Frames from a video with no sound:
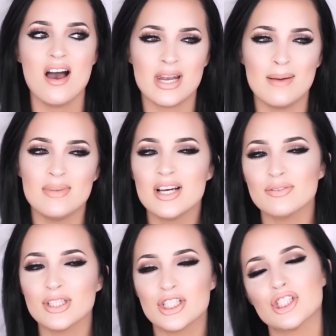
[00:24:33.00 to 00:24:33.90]
And I'm not
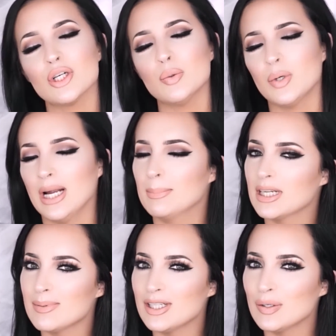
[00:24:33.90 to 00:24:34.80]
really sure what I'm
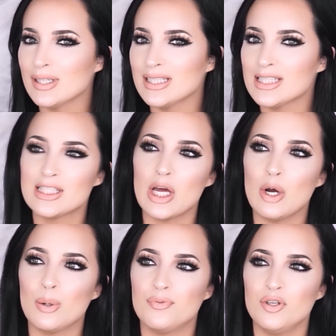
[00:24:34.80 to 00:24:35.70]
gonna be doing,
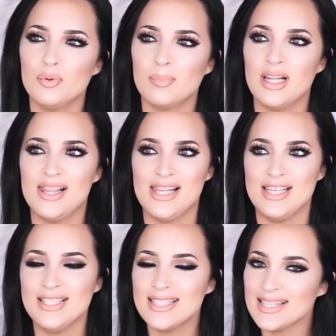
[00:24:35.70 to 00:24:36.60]
so if you would
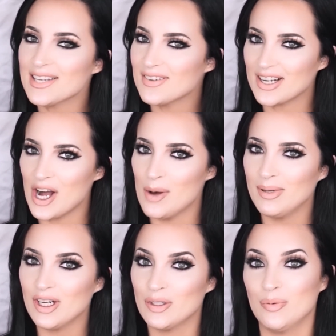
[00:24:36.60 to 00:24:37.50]
please leave a
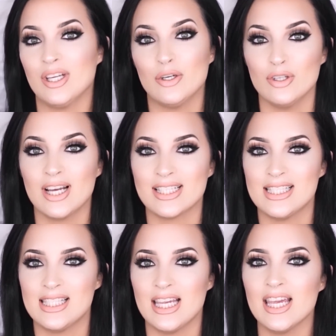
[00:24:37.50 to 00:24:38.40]
comment on what you'd like to
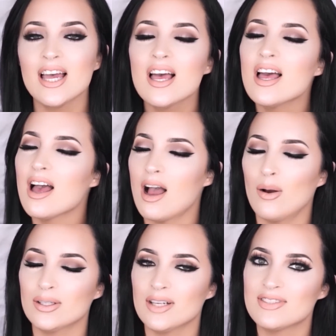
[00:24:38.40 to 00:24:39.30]
see, I
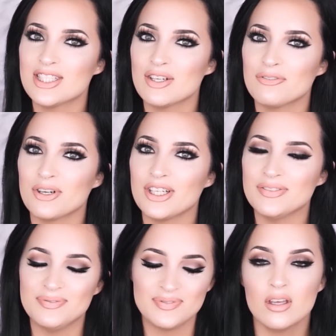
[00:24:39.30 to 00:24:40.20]
would love to do it for you.
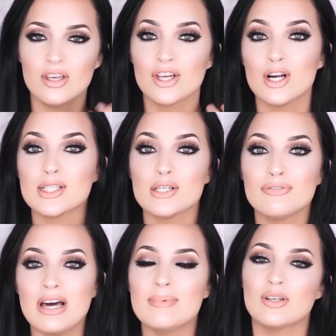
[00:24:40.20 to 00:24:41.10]
You can also
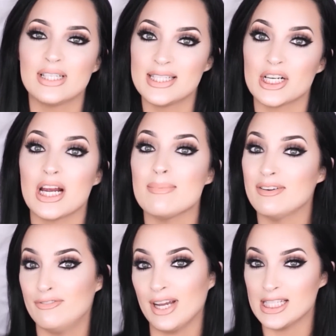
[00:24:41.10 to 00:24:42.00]
find me on Instagram and
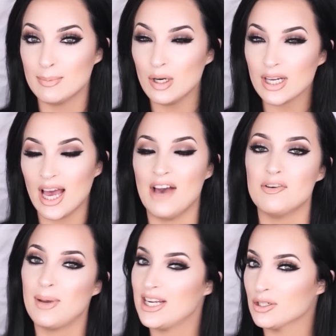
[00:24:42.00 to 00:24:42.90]
Facebook. I have
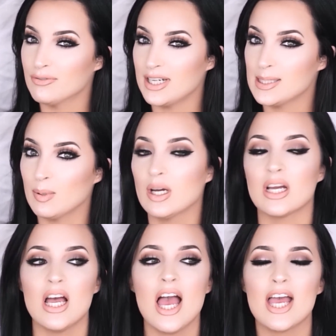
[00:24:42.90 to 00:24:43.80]
a page on Facebook.
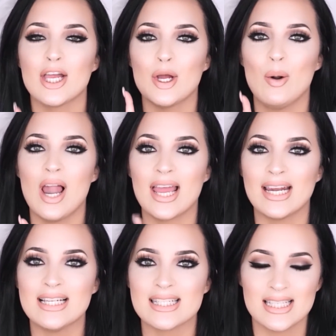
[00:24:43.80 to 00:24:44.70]
Go like
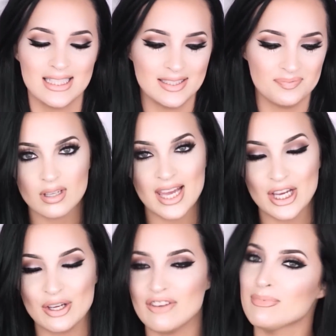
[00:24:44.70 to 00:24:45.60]
it. And
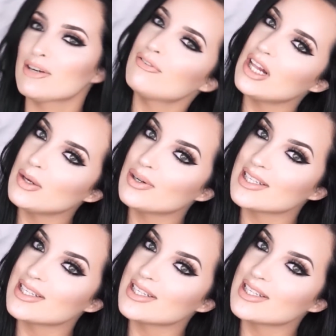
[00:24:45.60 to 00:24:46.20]
go give me a follow on